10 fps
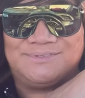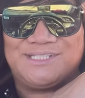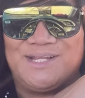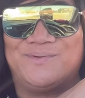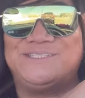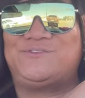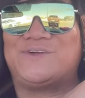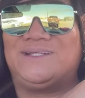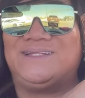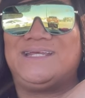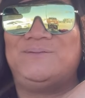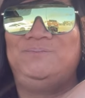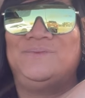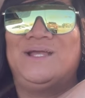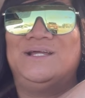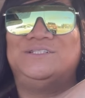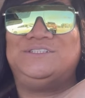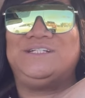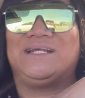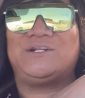she was friendly.
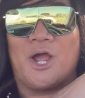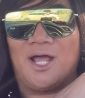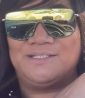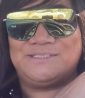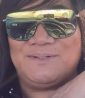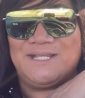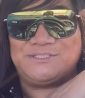She acknowledged me.